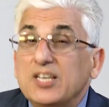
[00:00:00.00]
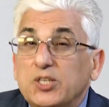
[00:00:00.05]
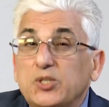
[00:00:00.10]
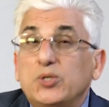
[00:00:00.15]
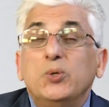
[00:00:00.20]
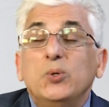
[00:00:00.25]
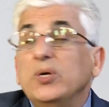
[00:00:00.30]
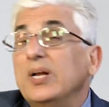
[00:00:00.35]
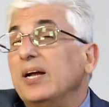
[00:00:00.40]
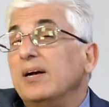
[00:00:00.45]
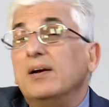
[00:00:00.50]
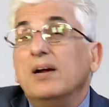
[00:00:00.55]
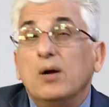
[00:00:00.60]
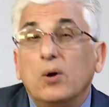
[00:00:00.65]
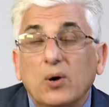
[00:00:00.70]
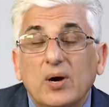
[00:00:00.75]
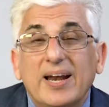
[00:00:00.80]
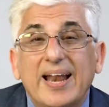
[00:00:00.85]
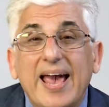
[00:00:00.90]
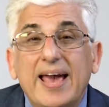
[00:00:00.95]
sooner
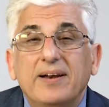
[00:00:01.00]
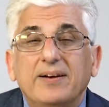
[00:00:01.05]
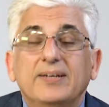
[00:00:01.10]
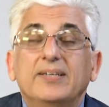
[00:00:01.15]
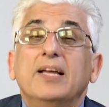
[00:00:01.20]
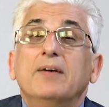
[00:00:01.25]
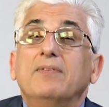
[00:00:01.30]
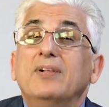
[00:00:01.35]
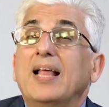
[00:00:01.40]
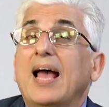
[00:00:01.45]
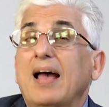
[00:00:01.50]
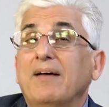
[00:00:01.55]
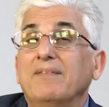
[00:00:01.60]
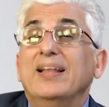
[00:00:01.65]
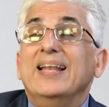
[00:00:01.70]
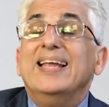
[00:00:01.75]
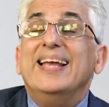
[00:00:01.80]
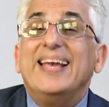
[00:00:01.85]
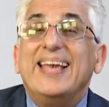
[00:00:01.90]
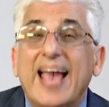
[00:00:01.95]
or later they will have
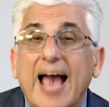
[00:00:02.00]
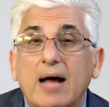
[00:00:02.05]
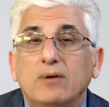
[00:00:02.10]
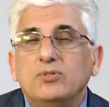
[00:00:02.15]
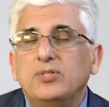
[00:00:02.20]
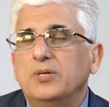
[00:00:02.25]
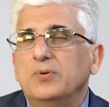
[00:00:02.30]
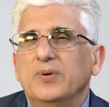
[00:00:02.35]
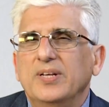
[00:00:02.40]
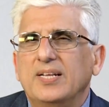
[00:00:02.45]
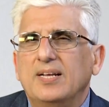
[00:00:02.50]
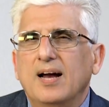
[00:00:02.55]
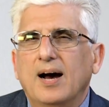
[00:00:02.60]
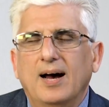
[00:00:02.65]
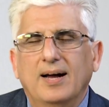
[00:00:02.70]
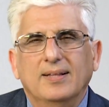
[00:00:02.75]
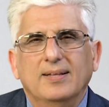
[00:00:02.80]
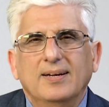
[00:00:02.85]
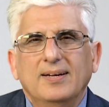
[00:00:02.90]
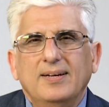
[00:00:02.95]
an encounter with
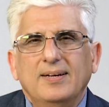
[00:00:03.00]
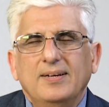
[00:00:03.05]
God